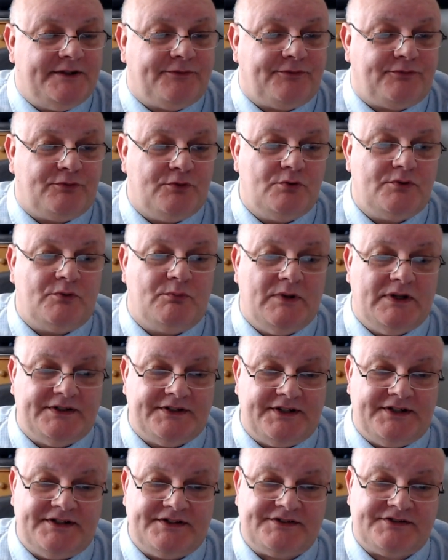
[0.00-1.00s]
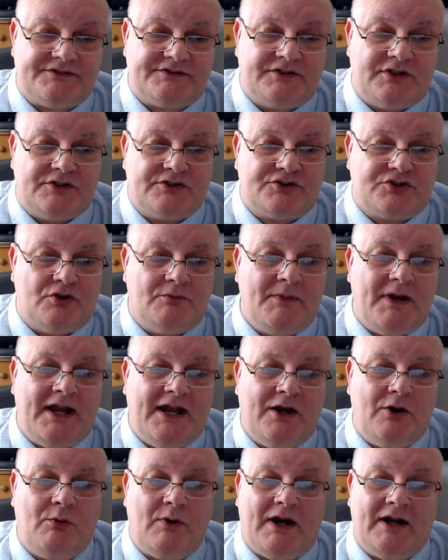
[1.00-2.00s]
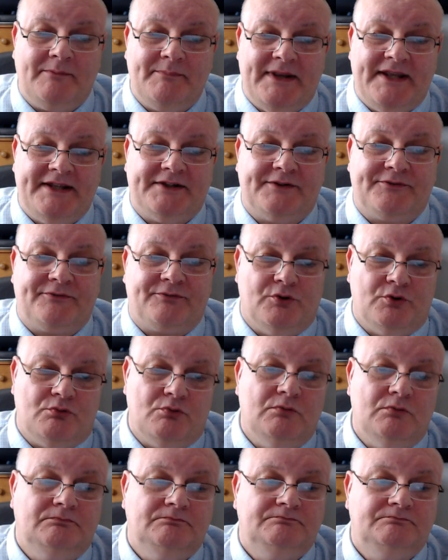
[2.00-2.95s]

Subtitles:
through the wilderness, somehow I made it through.